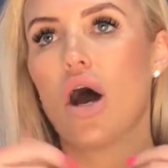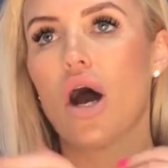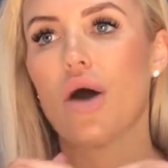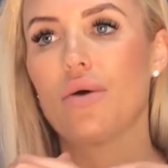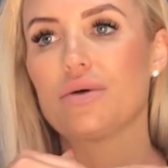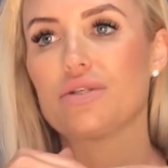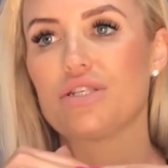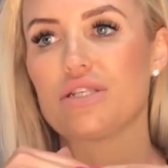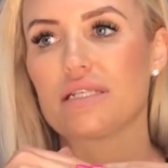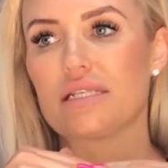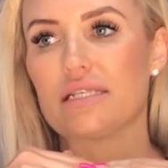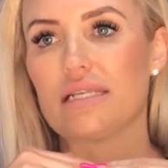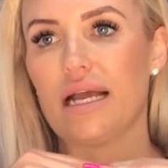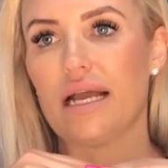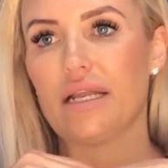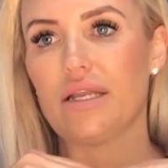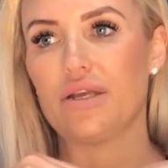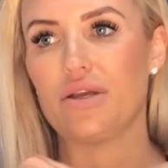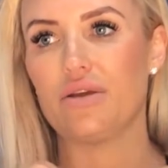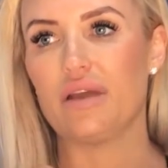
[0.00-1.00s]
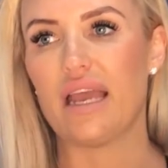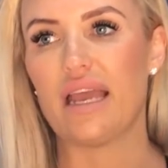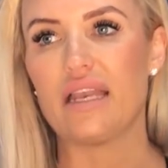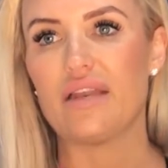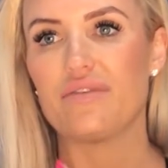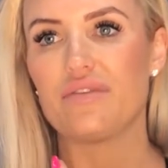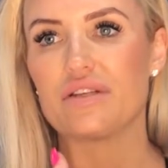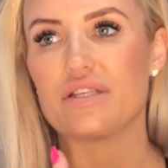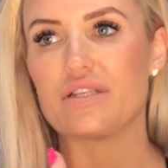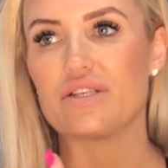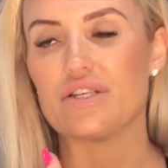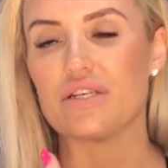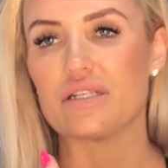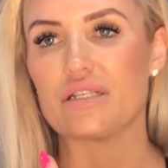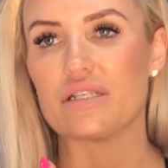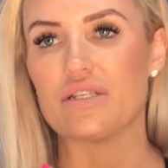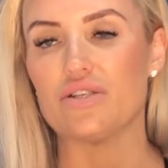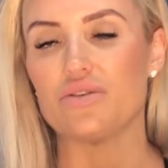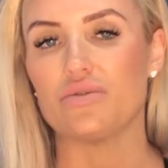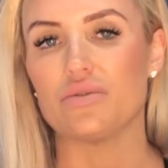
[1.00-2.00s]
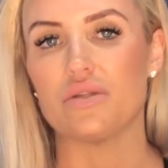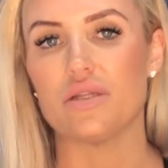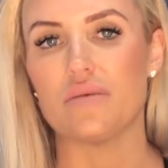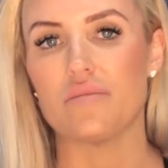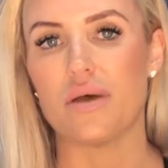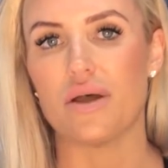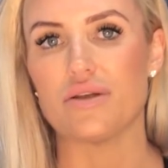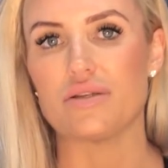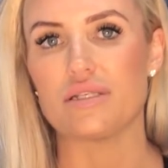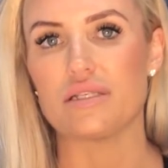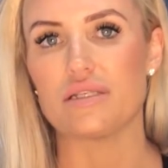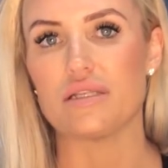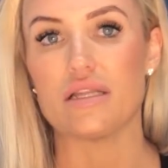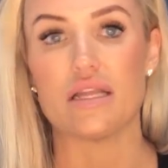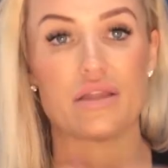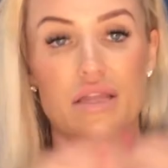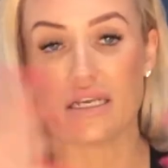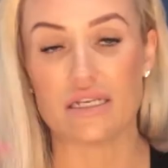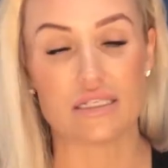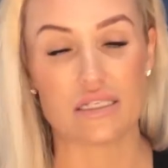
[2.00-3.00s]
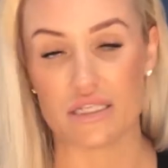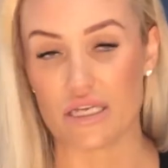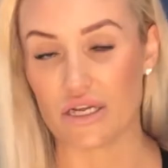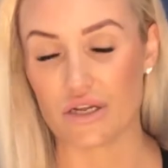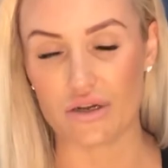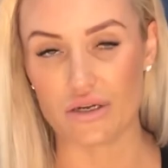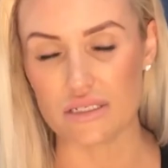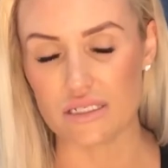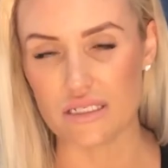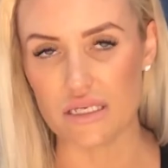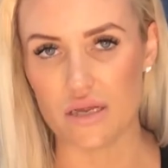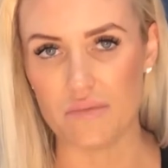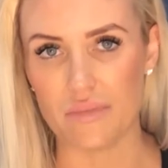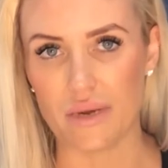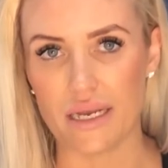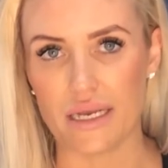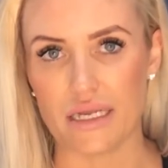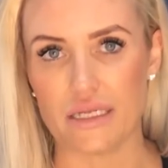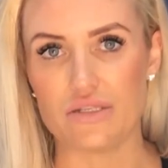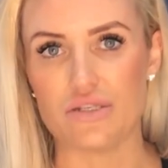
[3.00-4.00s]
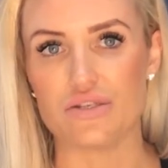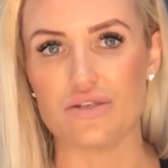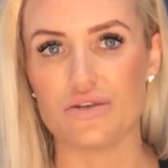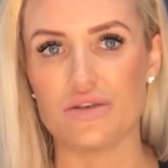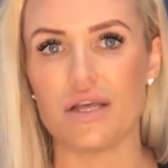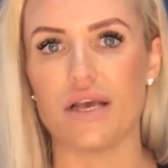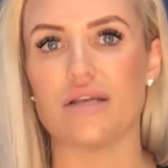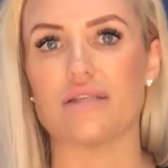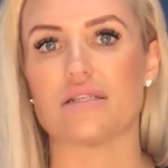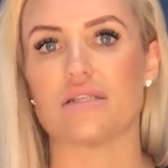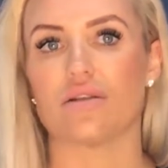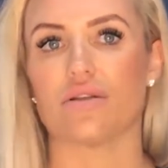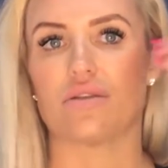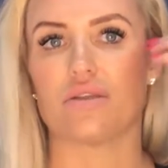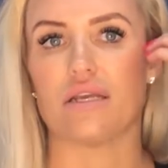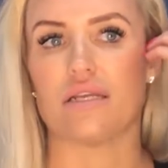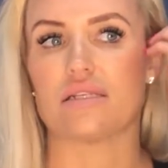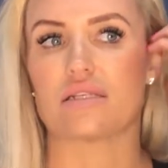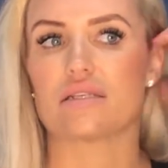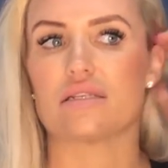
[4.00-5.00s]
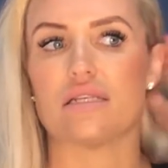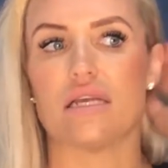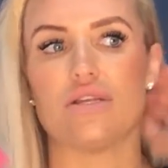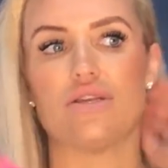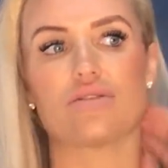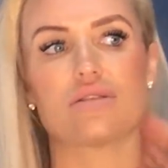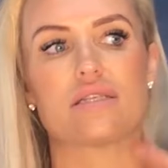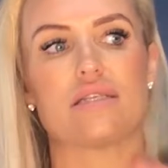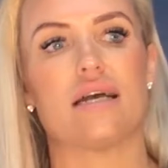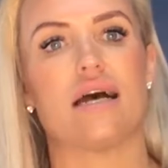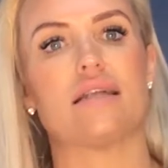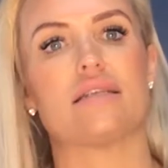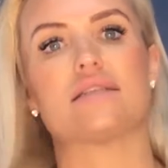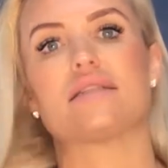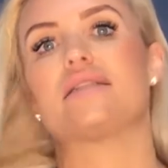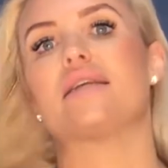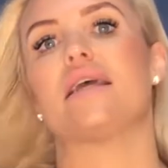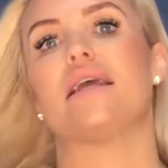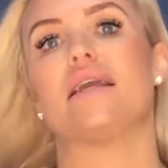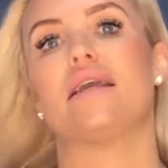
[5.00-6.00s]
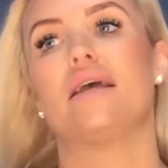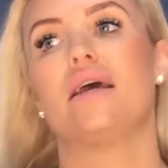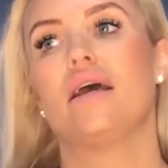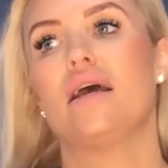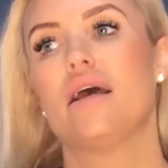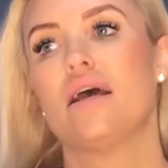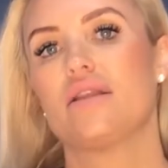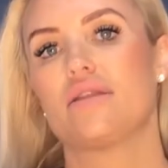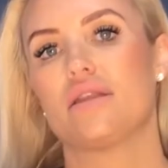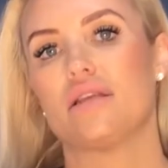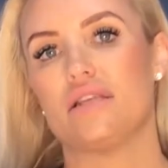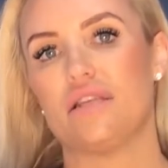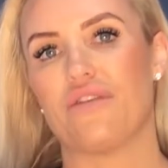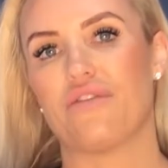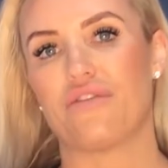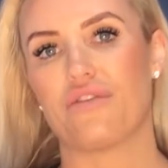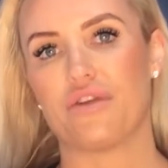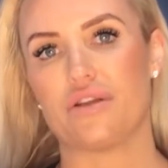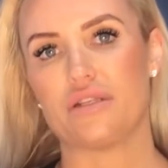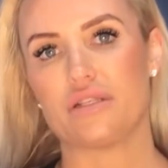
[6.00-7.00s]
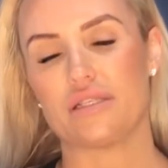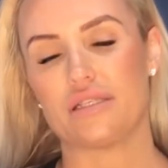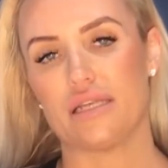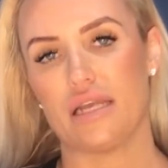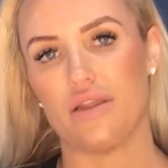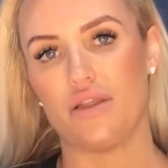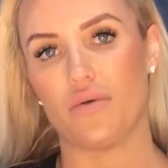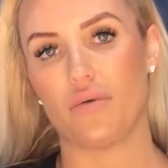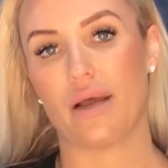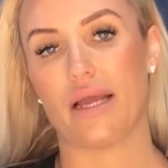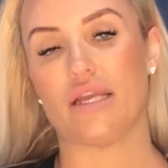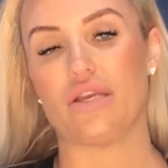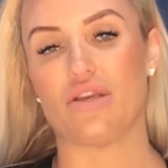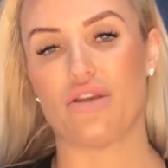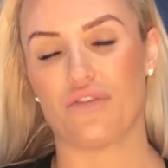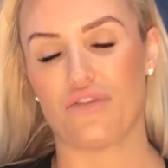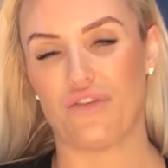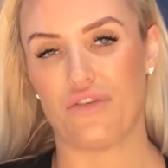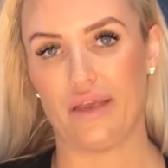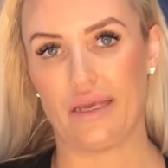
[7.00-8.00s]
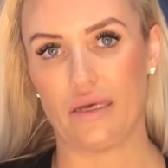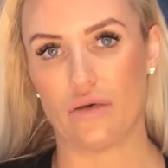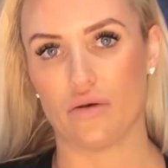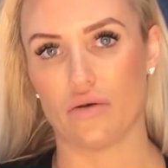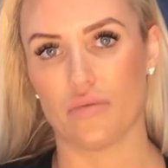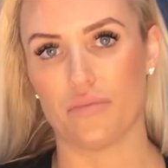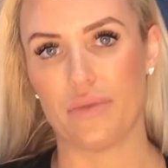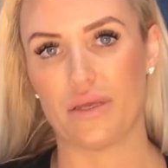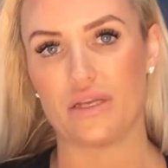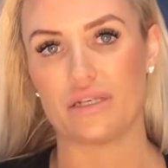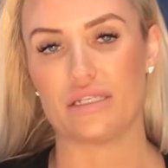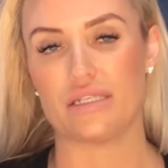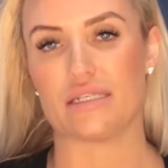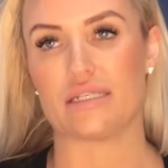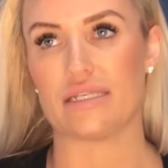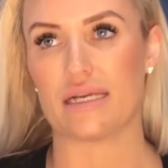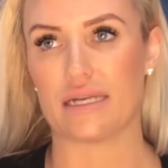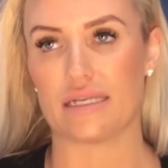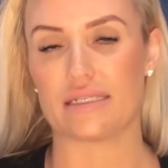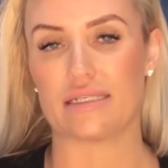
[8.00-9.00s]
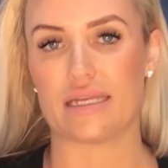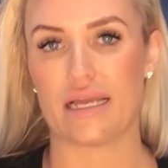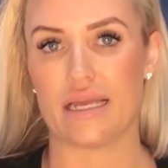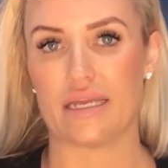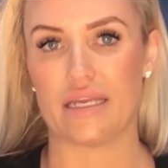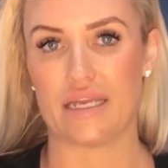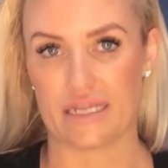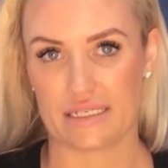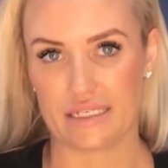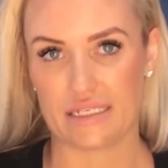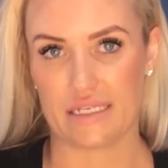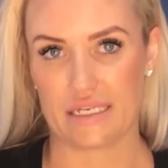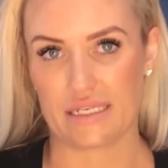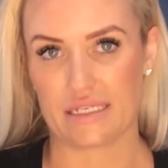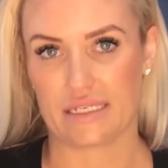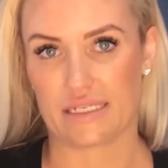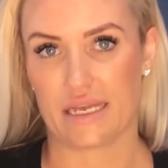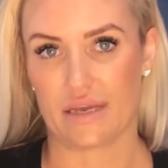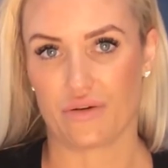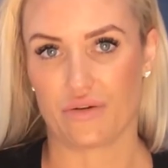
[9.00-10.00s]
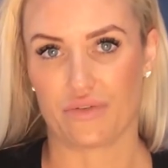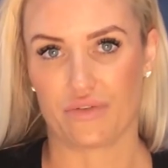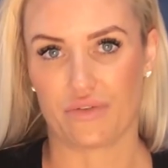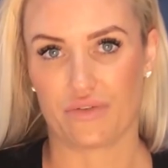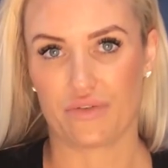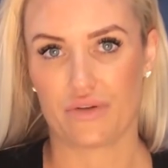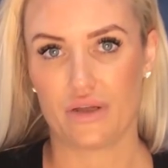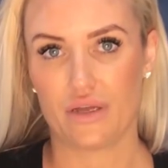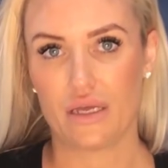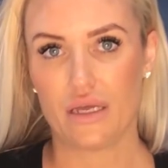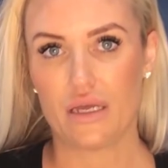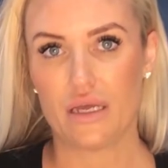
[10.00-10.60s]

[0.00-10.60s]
I would just say to you, even if it's just doing the things that don't cost no money, do those little things, because then you'll start to see the difference in the way you feel because you started saying yes to yourself.